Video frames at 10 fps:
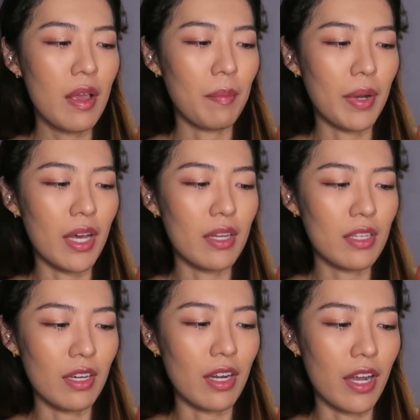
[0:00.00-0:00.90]
But
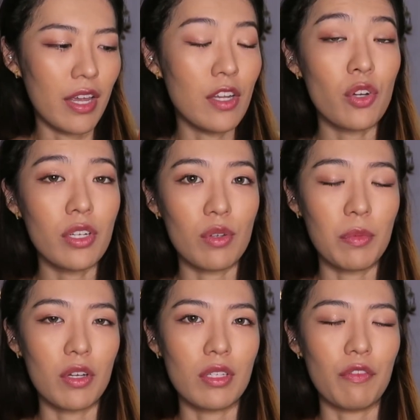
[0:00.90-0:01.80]
yeah, I enjoyed this one
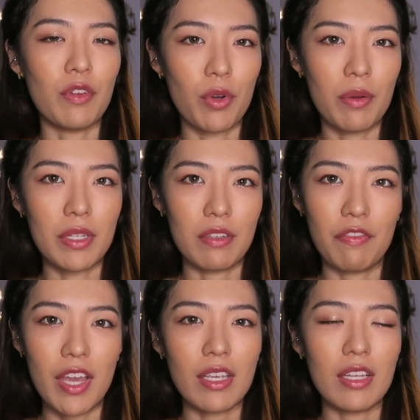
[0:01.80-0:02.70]
because of the water burst
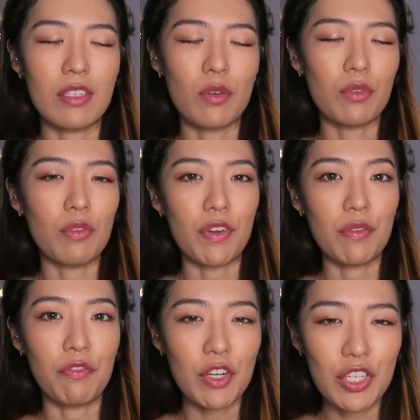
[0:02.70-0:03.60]
effect. It's also very
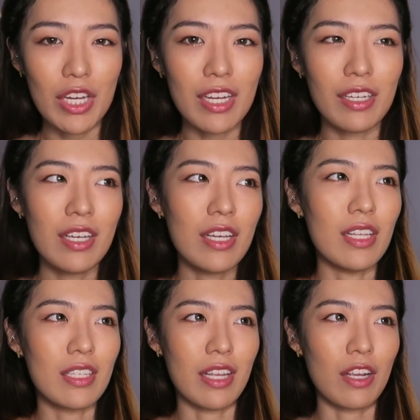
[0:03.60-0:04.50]
refreshing.
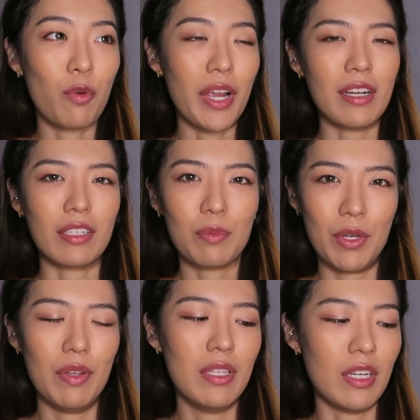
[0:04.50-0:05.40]
It's like quite an
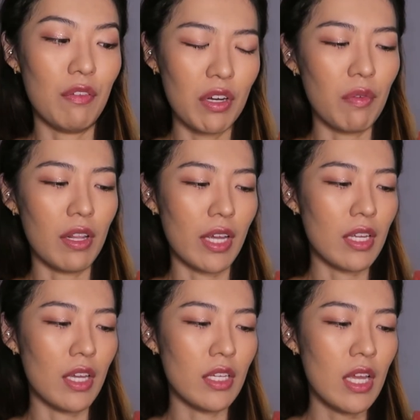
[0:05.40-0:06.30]
experience and I really like
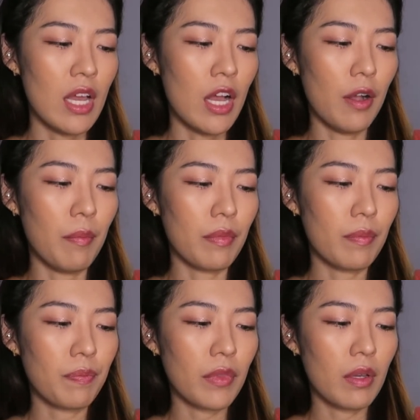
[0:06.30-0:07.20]
it.
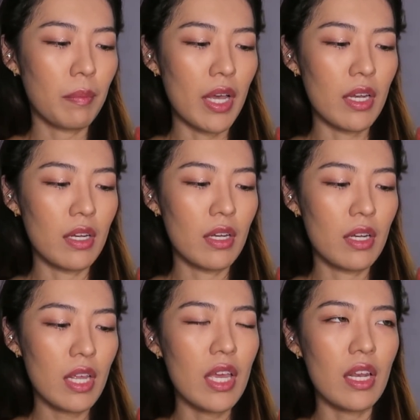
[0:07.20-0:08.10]
But
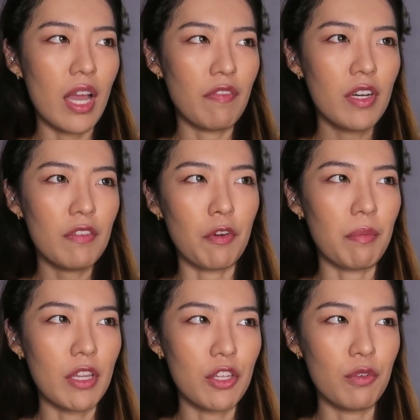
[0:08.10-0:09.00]
then I've heard from
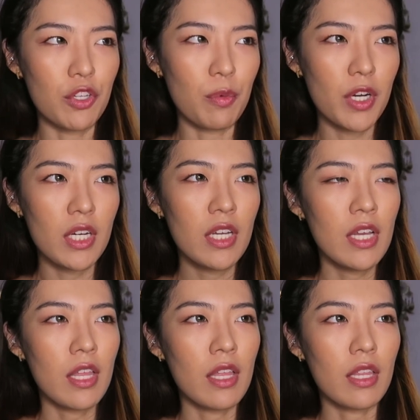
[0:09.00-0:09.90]
a YouTuber
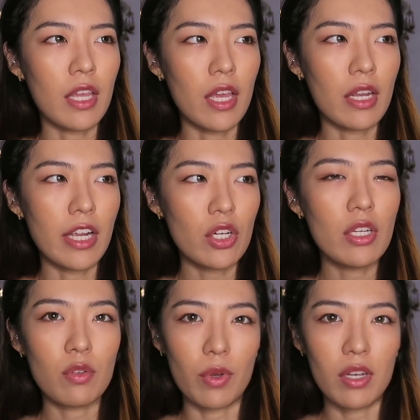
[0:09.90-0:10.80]
that actually
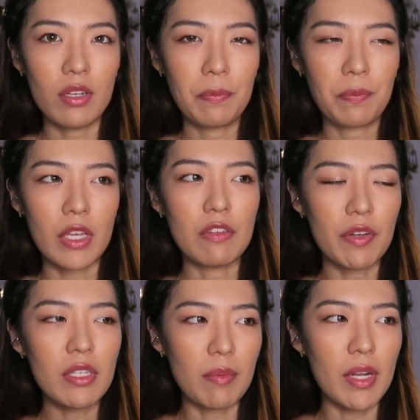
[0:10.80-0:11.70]
this one is
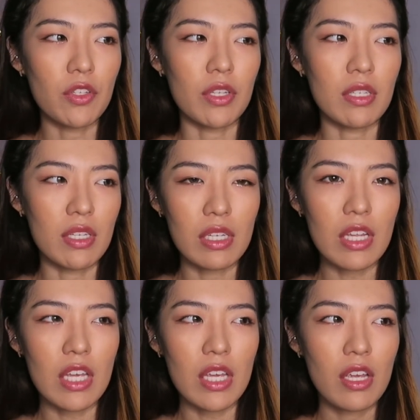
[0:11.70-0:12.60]
very similar to the
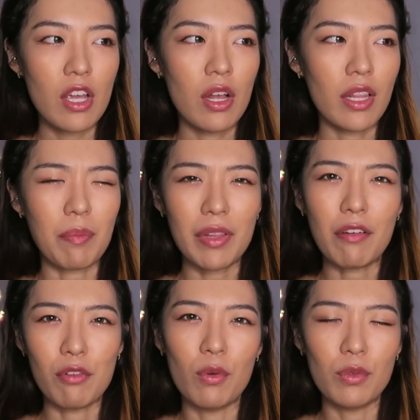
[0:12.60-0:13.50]
Sisley like
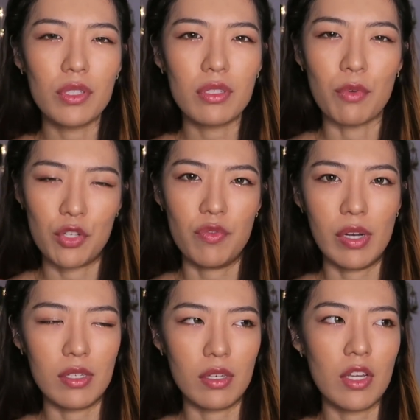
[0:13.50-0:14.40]
Black Rose
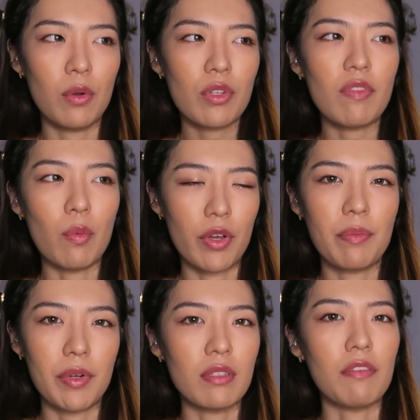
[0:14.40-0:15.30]
moisturizer. It also has that water
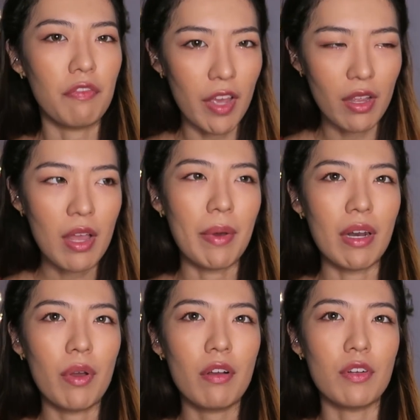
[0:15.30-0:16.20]
burst effect, but
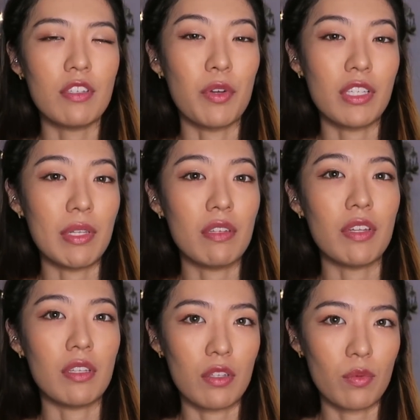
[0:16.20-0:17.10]
that one of course is more expensive
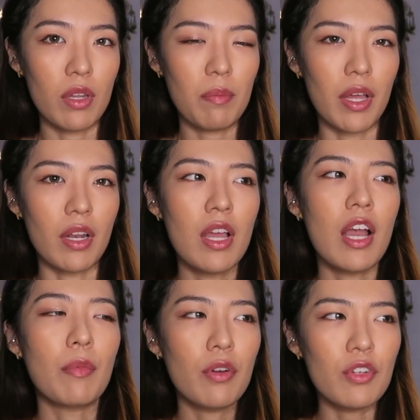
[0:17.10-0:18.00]
than this one. But
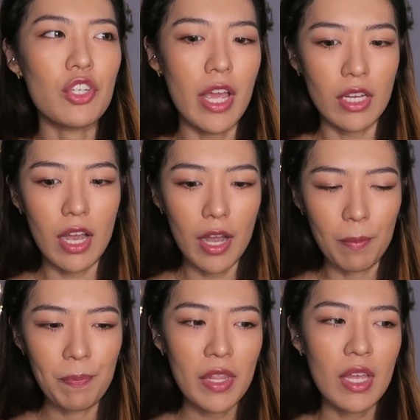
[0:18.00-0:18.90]
I'm going to check
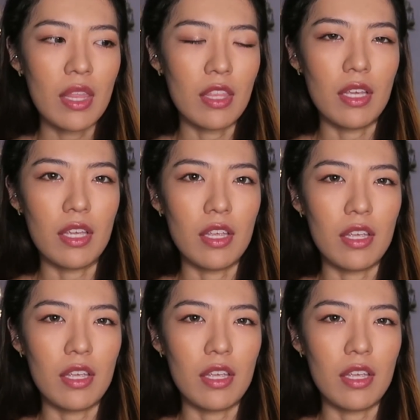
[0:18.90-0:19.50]
up the